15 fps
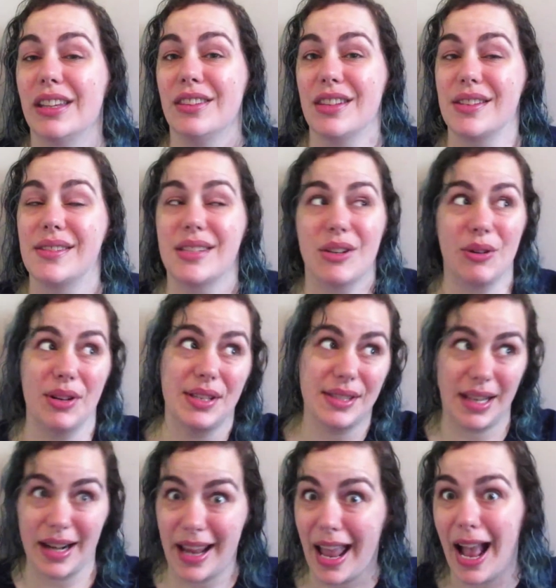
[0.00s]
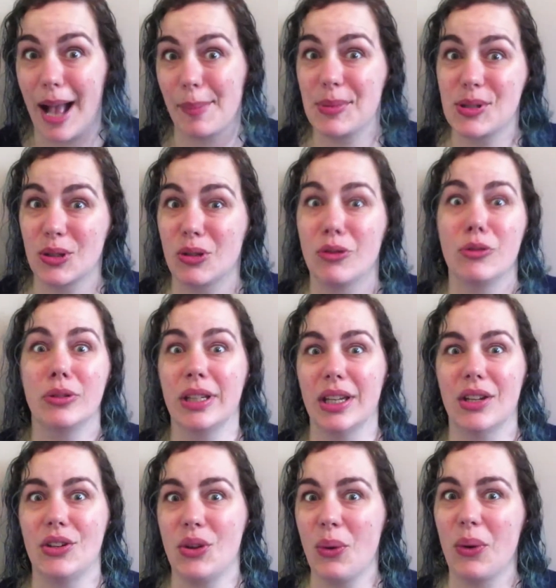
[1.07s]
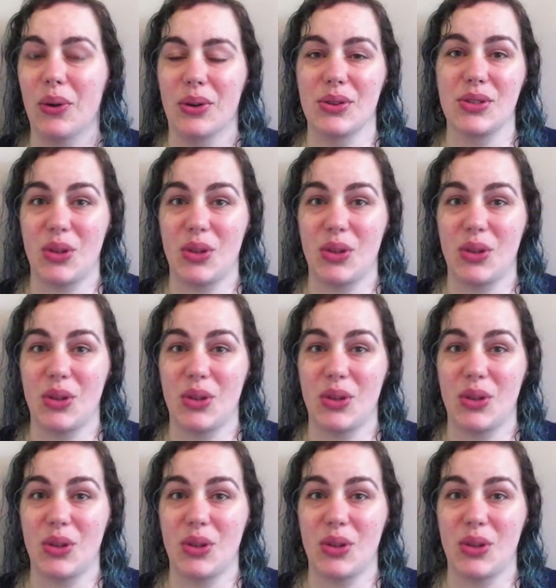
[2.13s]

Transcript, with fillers: in this series that I absolutely adore,